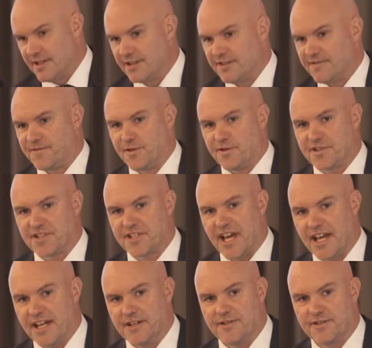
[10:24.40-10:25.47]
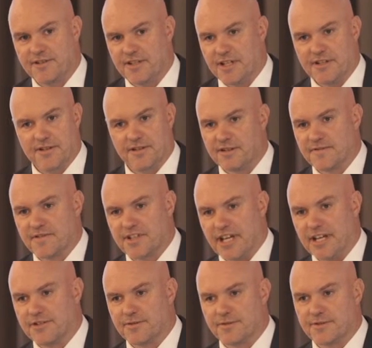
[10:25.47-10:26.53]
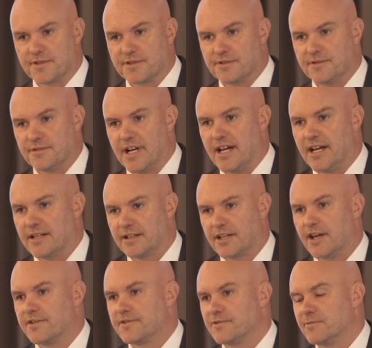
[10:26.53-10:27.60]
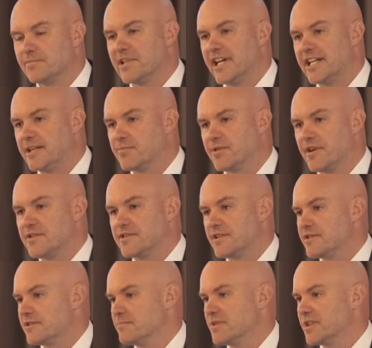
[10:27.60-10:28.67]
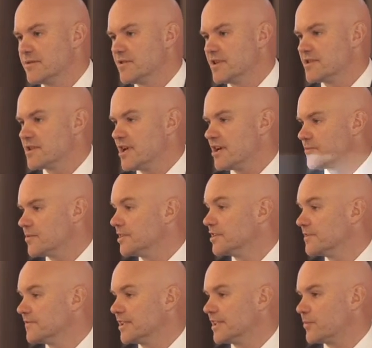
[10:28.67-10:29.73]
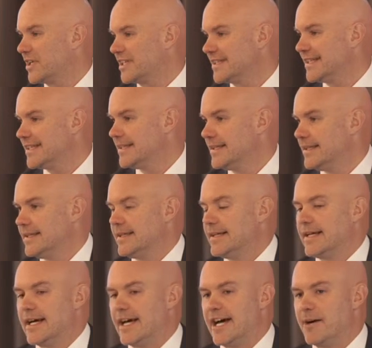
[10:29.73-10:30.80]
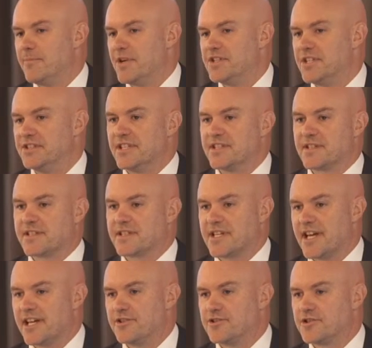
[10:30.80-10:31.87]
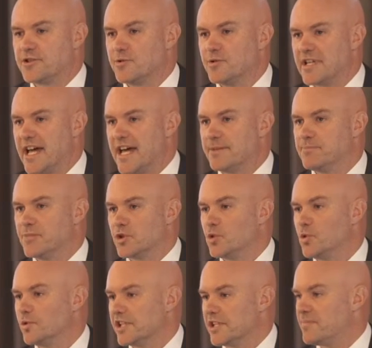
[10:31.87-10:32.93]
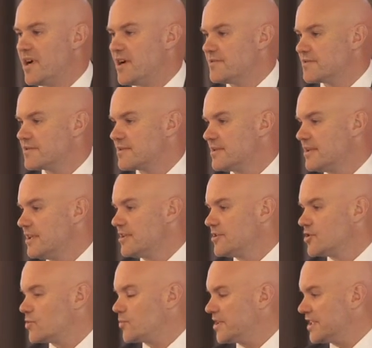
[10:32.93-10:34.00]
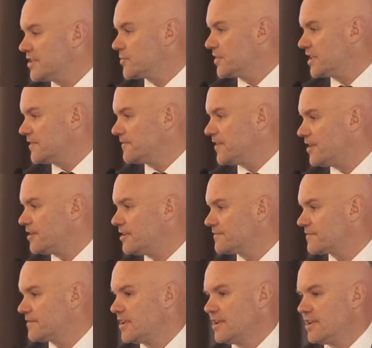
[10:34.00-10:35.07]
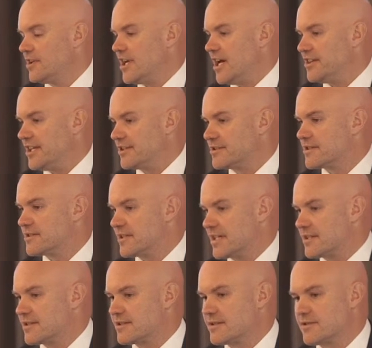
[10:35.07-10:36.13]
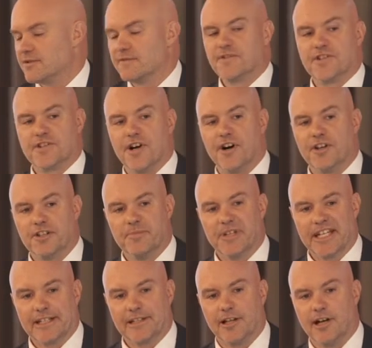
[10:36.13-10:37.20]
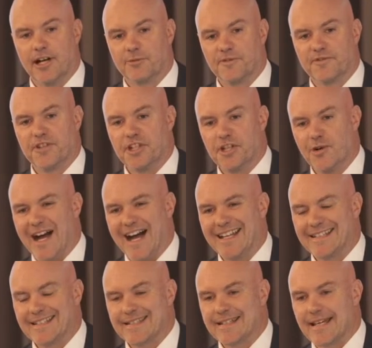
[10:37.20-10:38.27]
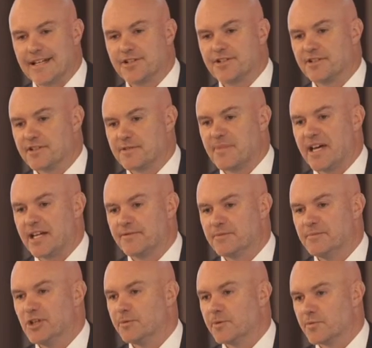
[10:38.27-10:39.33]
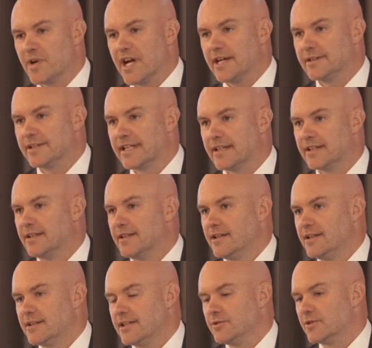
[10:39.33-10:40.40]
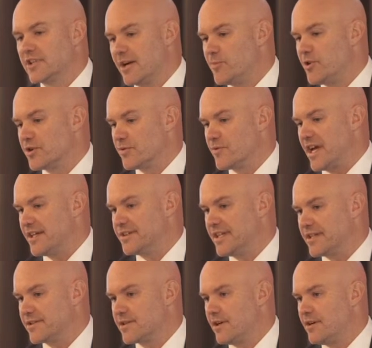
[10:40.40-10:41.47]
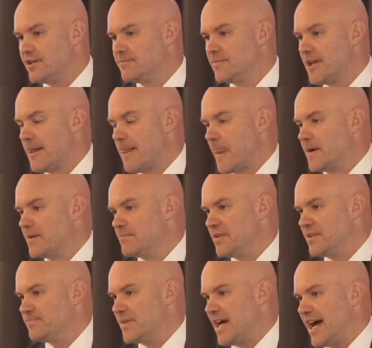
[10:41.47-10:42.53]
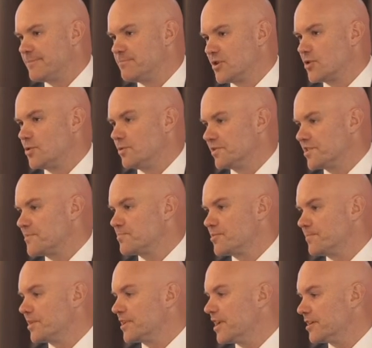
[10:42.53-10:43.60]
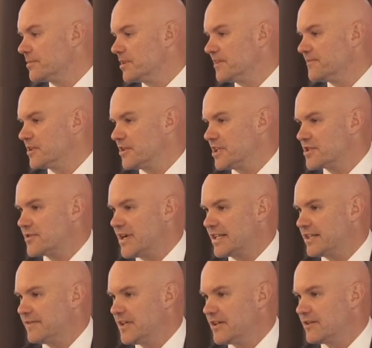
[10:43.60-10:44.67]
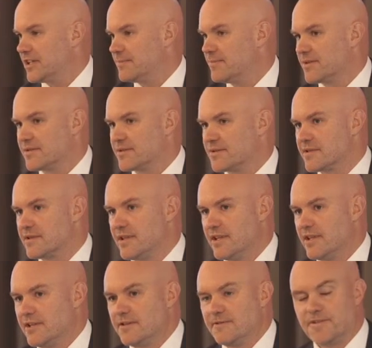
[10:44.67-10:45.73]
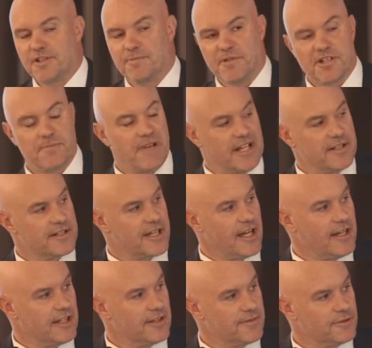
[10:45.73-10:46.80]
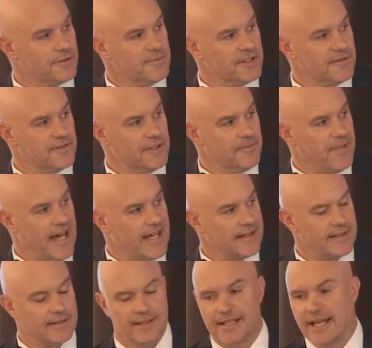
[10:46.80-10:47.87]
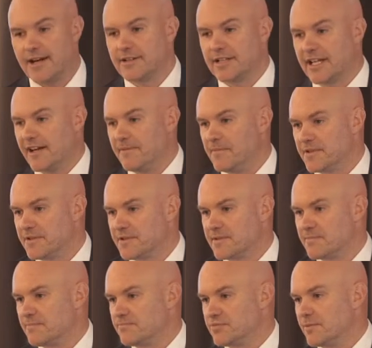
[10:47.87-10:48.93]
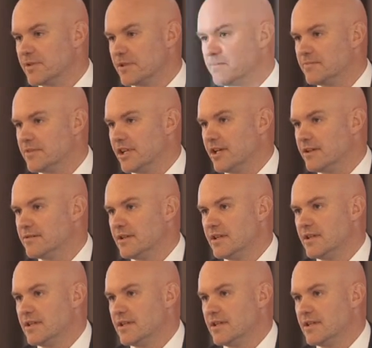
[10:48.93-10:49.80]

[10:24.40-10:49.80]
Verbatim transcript: The first stage is sort of scheduled to uh, go through a planning process and be rezoned relatively quickly. Um, and then there's a stage two in Arden Macaulay post 2025. And that's, that's sort of designed to be in line with the new Arden station as part of the Melbourne Rail Link that will come on around that time. But Arden Macaulay is probably going to be a very attractive area because Fisherman's is going through a bit of a debate and the current government's probably, you know,